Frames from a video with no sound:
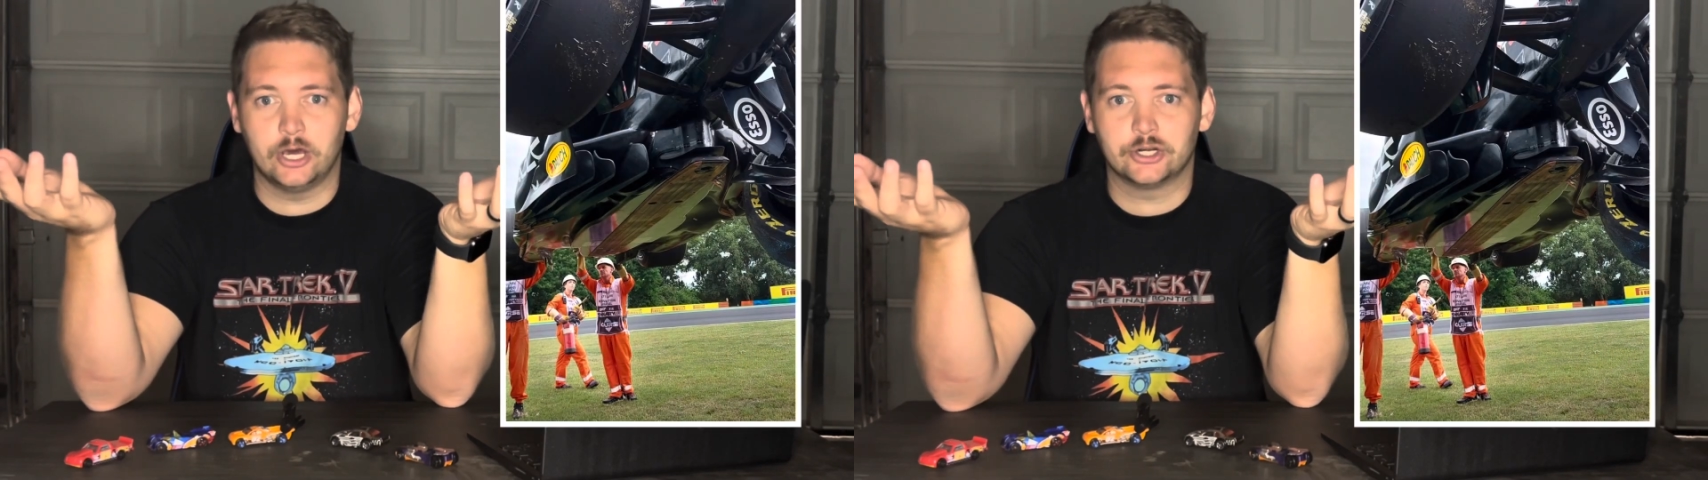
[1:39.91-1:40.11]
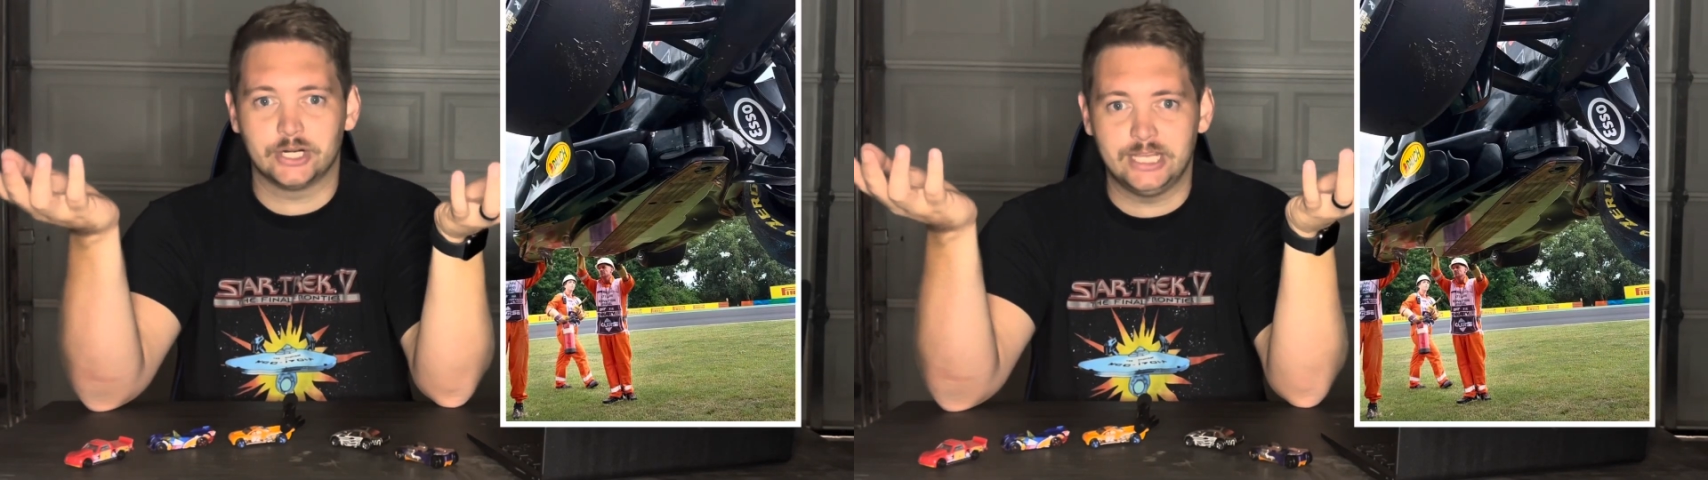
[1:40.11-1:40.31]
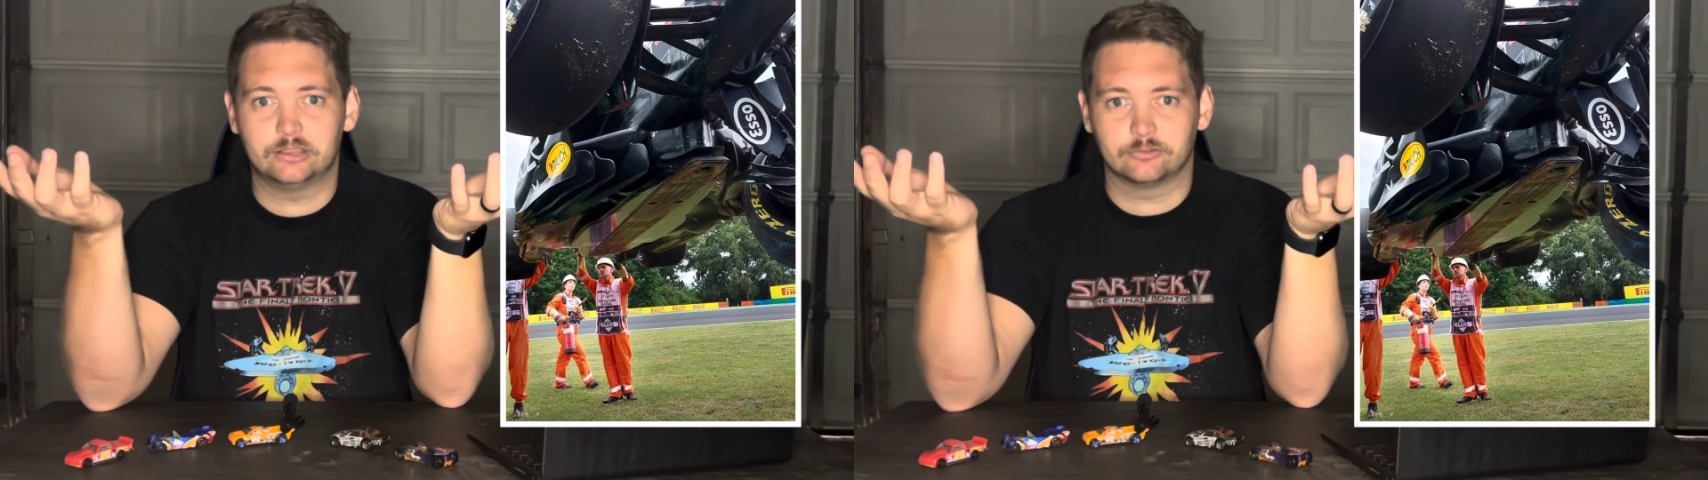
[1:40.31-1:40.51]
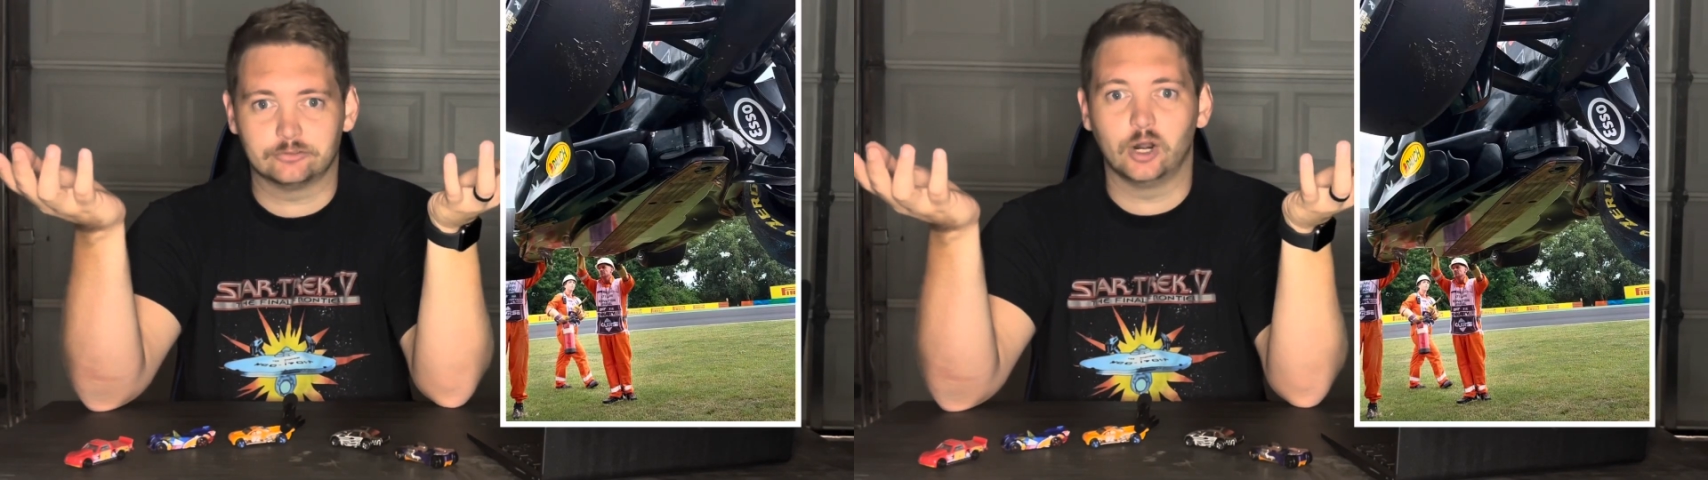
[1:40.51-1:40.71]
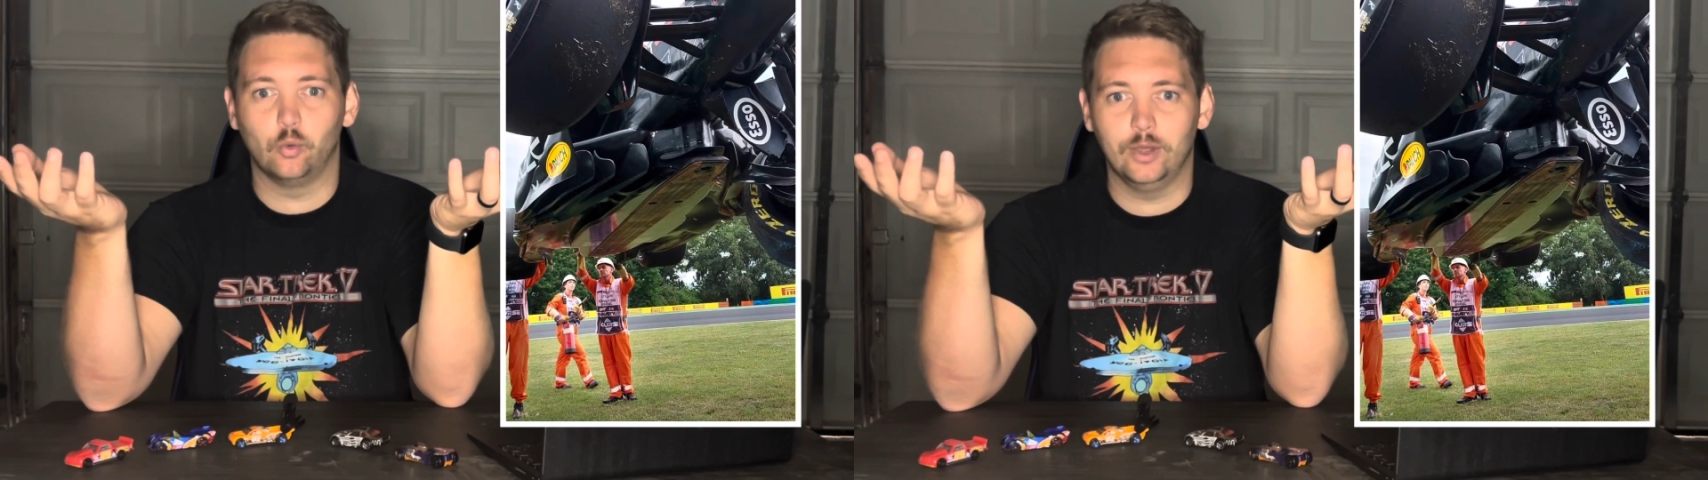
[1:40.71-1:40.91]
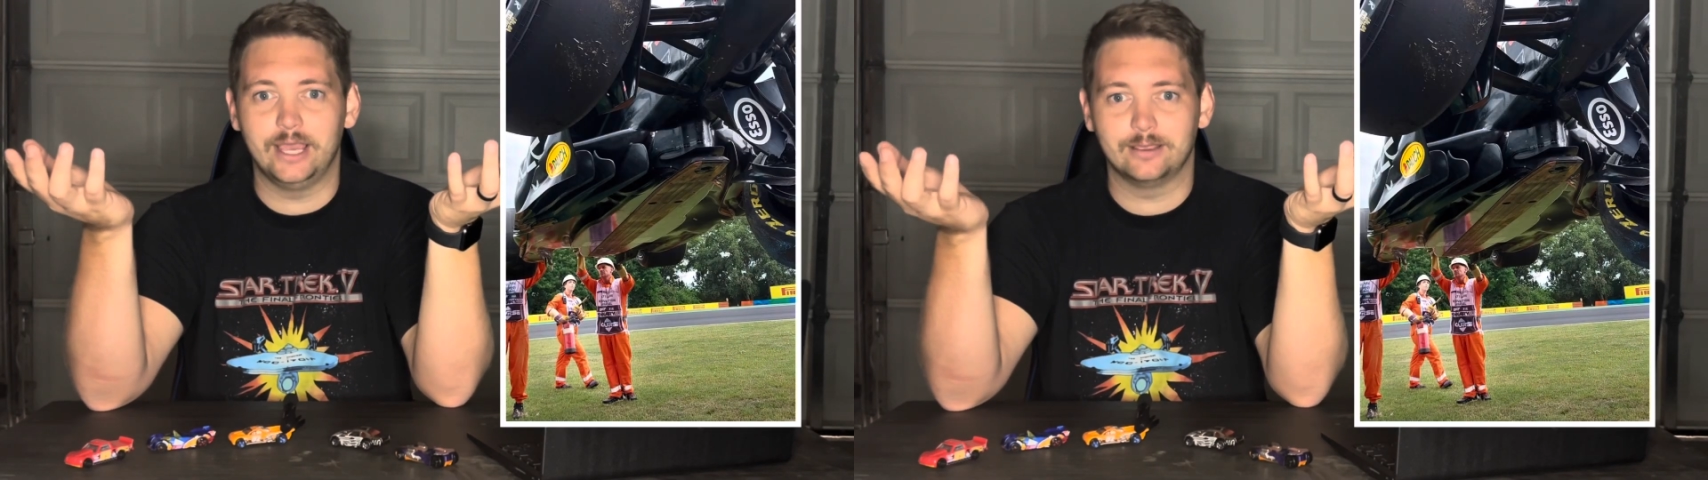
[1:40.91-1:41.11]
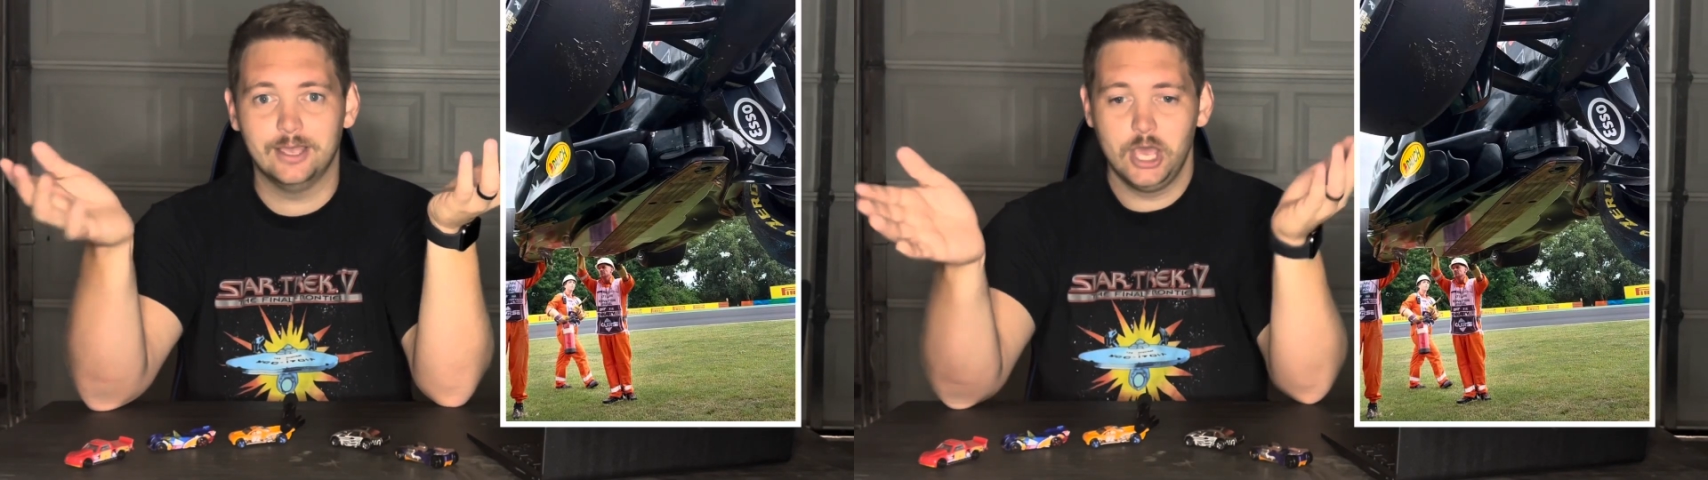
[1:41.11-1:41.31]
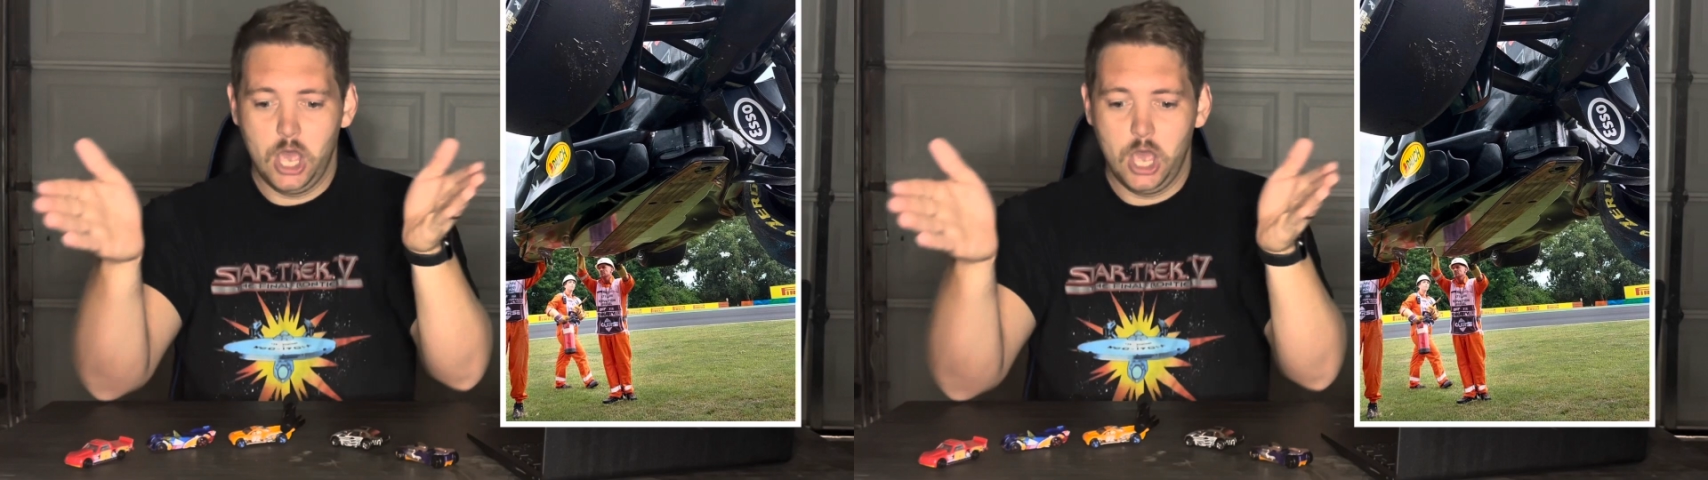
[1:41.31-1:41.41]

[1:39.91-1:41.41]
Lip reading: underneath the front wing,